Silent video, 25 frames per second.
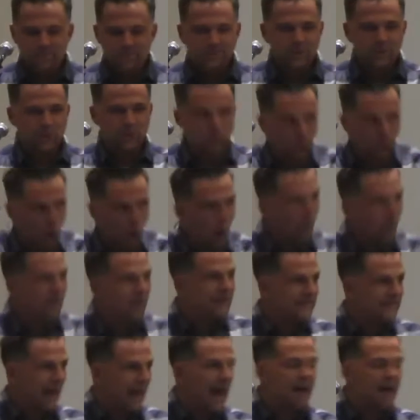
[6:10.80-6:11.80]
You
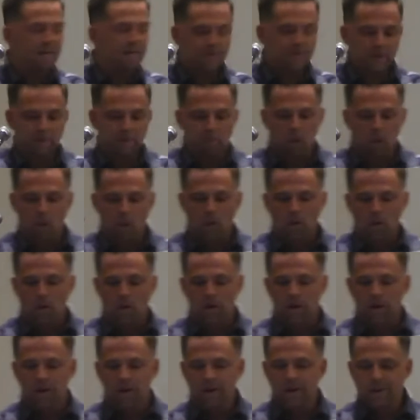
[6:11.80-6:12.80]
always have the
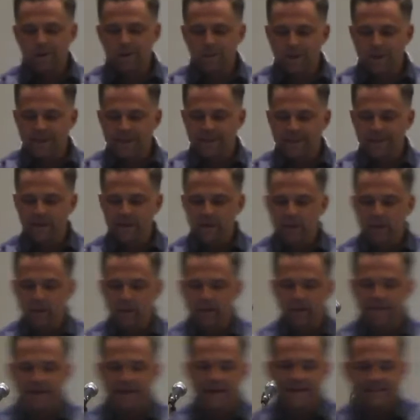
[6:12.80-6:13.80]
poor with you,
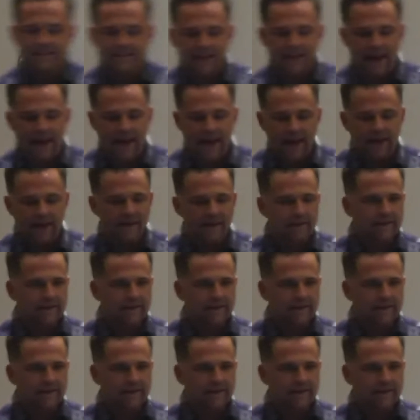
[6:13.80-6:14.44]
they say